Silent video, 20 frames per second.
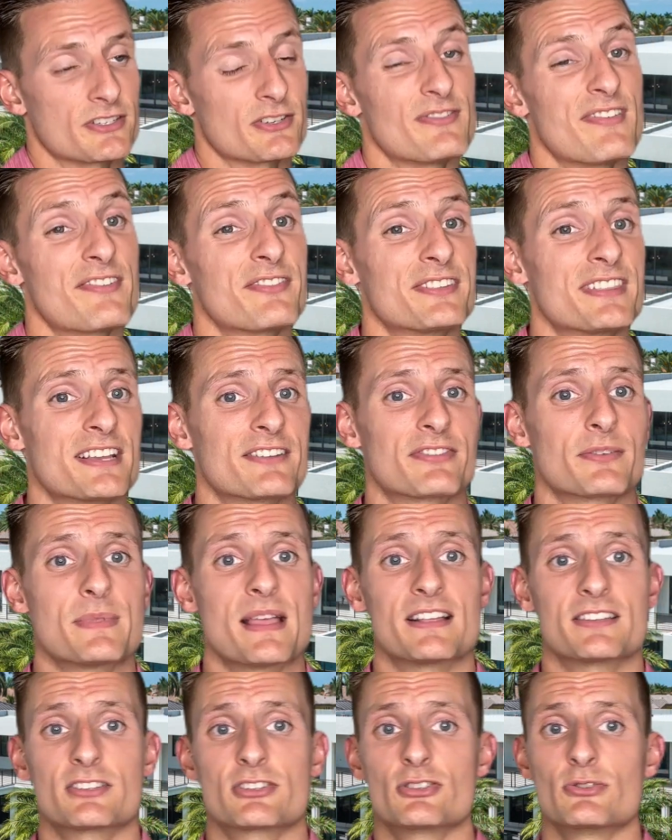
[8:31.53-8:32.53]
So you have everything from
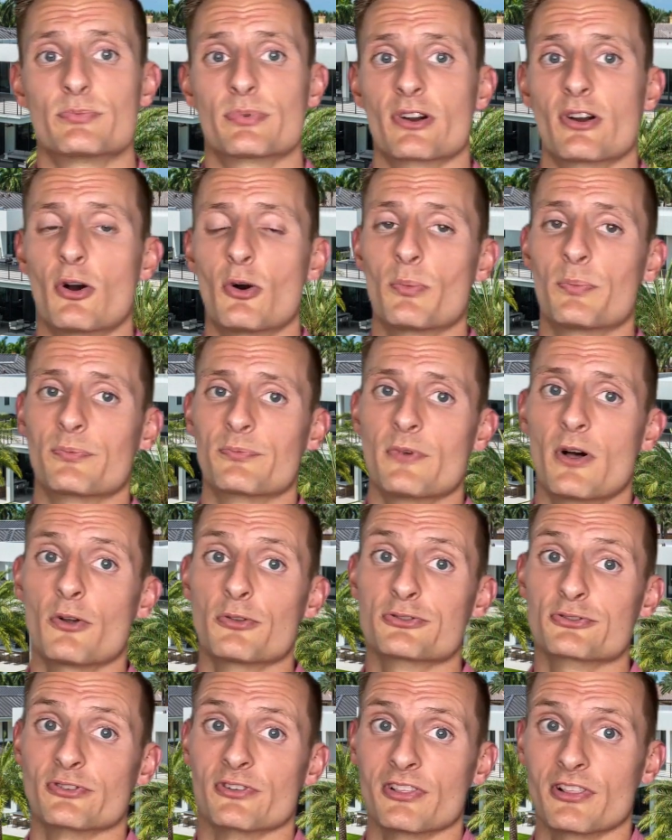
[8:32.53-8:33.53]
that super
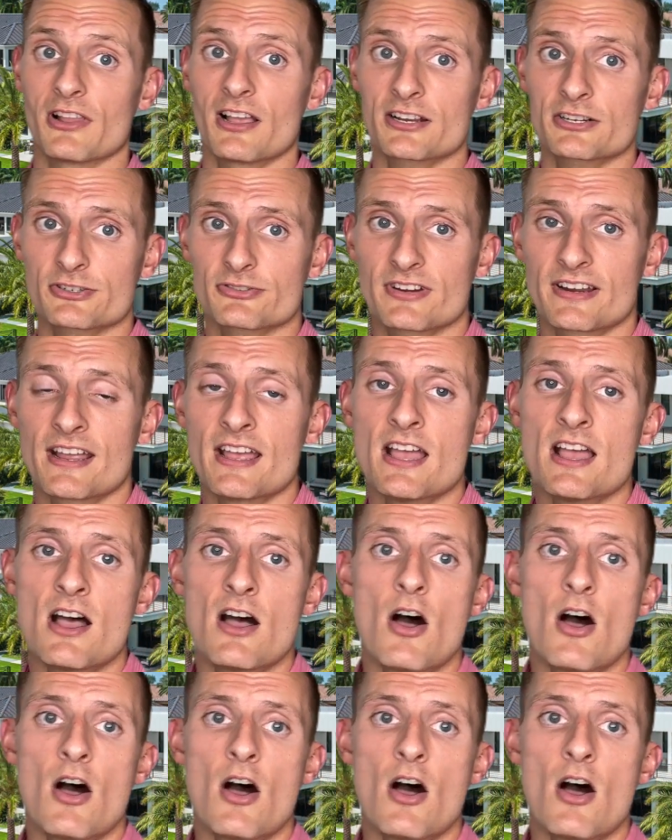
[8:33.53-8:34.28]
ultra luxury